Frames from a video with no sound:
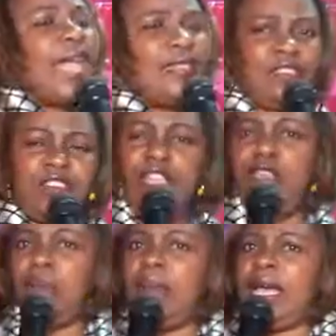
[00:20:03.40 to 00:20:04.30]
I see
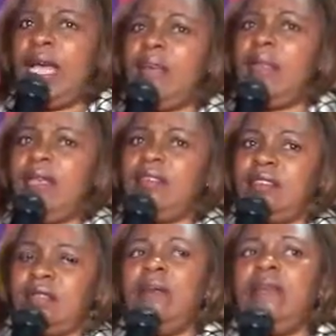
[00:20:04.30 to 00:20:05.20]
you becoming
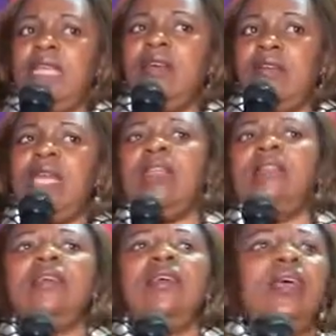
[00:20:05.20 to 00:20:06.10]
something great.
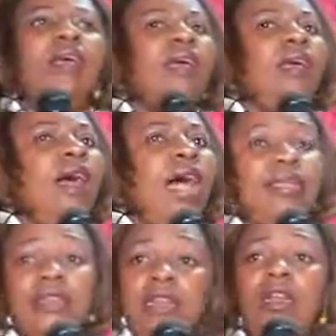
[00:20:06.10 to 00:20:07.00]

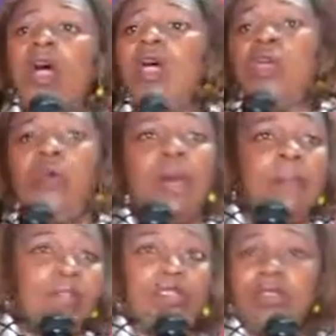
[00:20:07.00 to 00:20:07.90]
I didn't know you
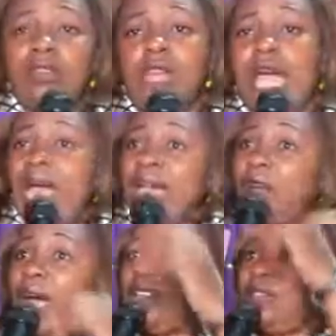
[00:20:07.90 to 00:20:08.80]
were preaching today. I
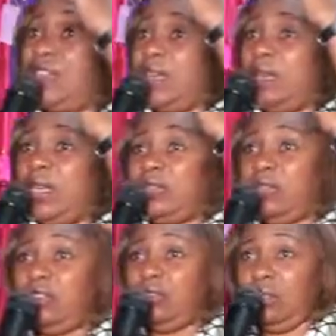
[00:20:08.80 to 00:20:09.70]
had to ask Phoebe, is
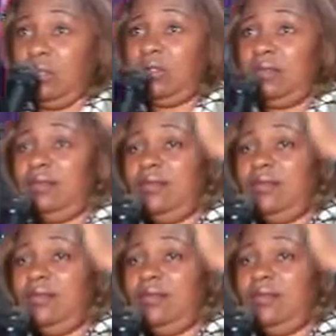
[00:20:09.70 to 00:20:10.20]
it true?